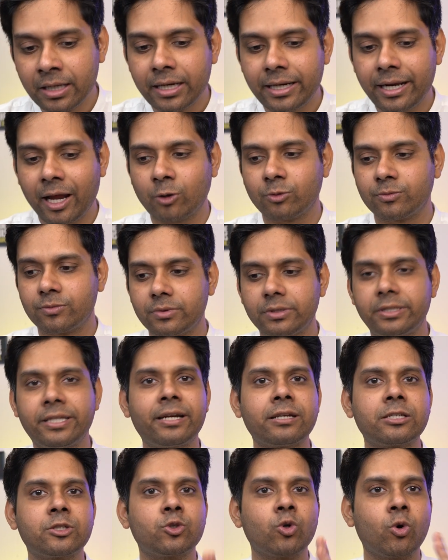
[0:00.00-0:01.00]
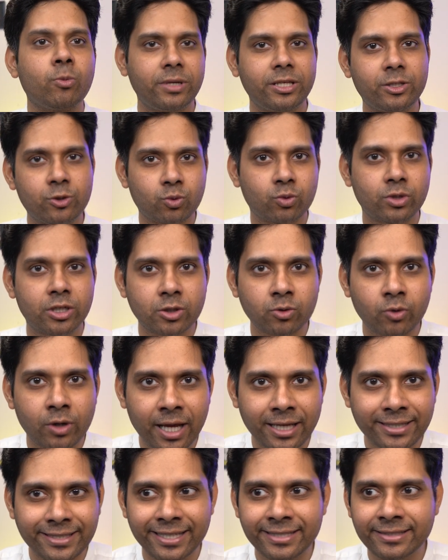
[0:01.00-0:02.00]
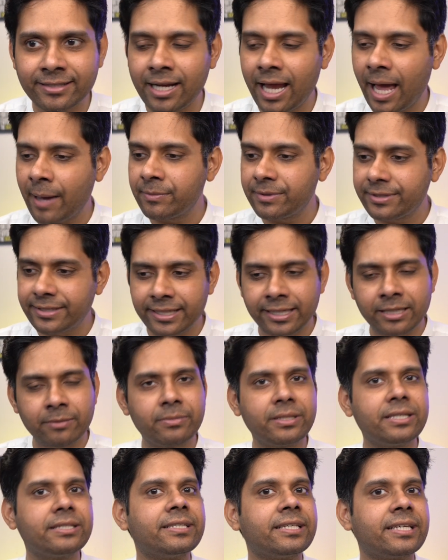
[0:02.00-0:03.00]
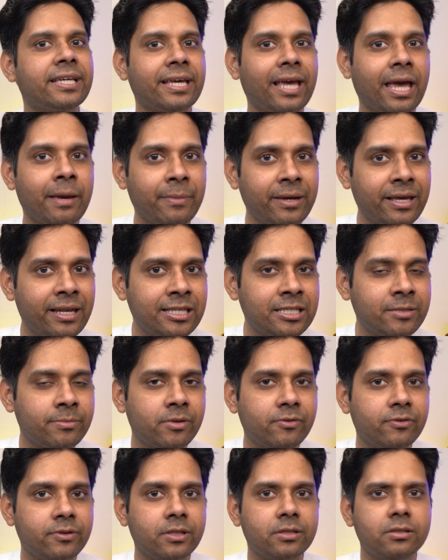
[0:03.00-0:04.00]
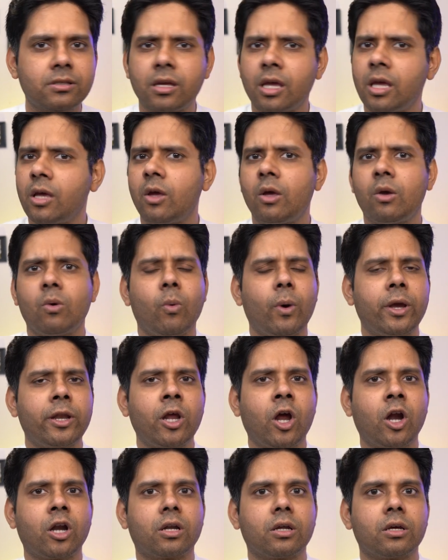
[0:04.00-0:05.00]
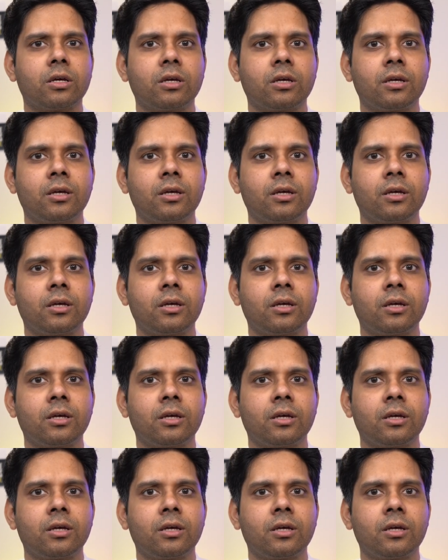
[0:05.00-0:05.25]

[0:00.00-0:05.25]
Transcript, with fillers: Now, there are so many students who are asking, sir, I'm still in B S c. Am I eligible for this? Why not?